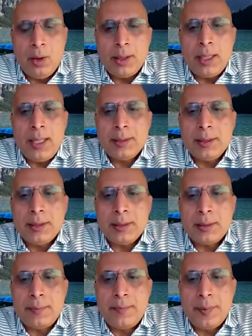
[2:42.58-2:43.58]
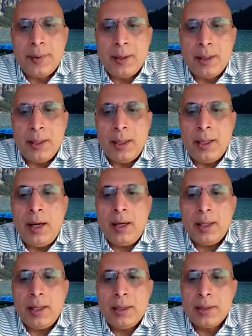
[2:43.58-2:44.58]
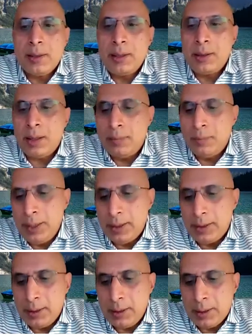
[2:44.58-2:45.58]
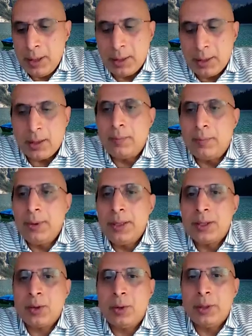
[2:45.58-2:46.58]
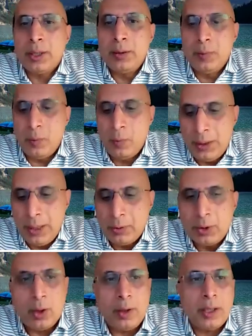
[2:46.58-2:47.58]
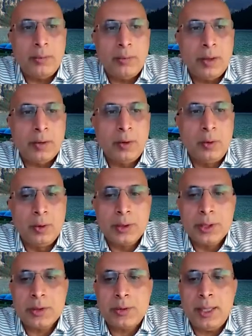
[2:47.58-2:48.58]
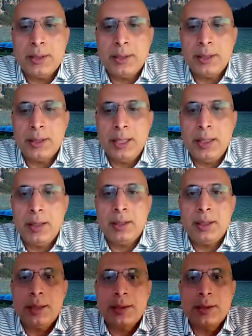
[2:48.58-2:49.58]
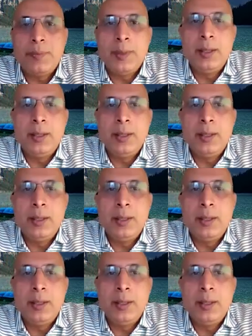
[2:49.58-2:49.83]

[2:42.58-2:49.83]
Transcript: in all cases, AI isn't complete, is not a complete story without talking about goals and strategy and data needs.